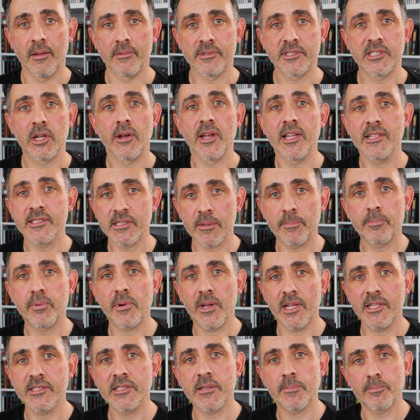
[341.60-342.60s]
So here's
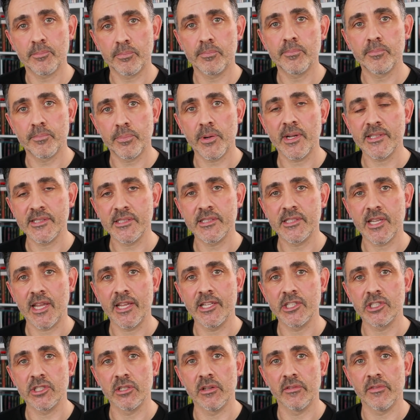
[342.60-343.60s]
the
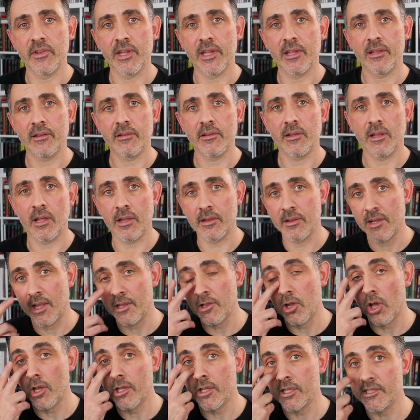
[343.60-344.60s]
presentation of it. And
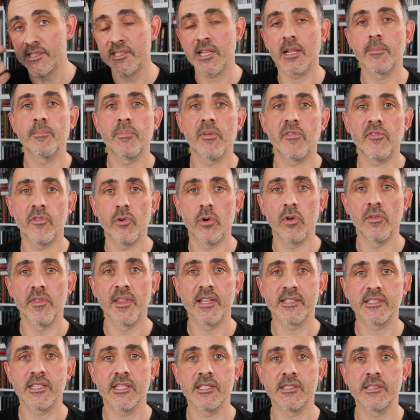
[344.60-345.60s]
like I said before,
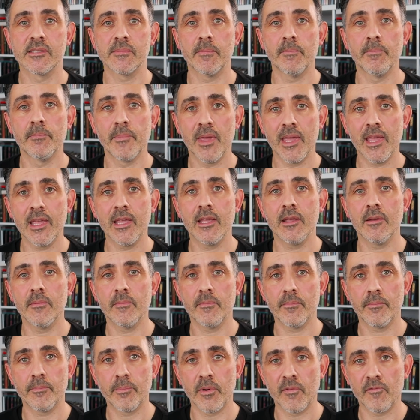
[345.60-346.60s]
this is me
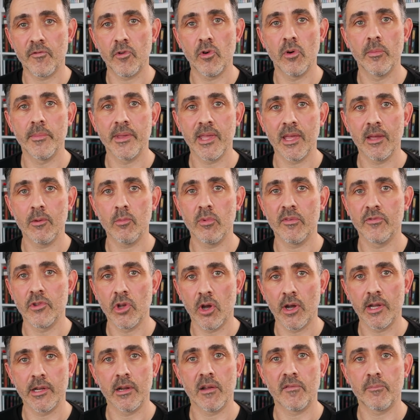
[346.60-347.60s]
performing it with
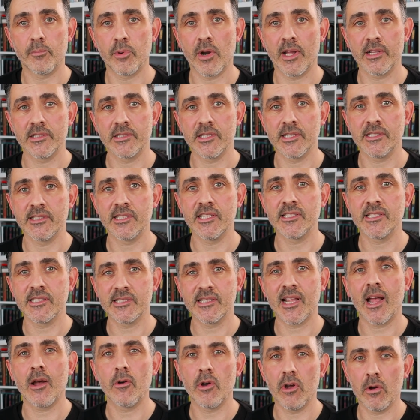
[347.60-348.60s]
not enough practice. This
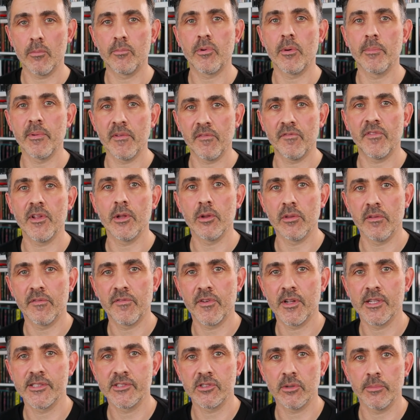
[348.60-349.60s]
is how it will probably feel the
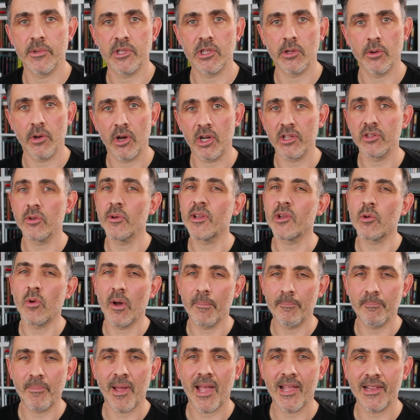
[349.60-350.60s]
first time you do it. I do it
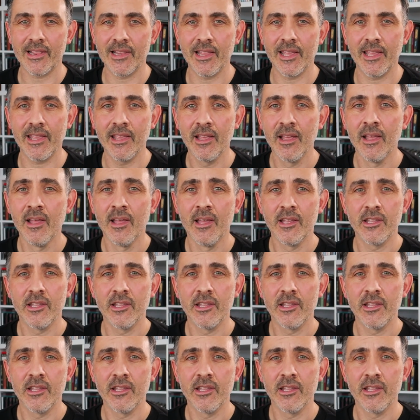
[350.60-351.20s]
quite badly.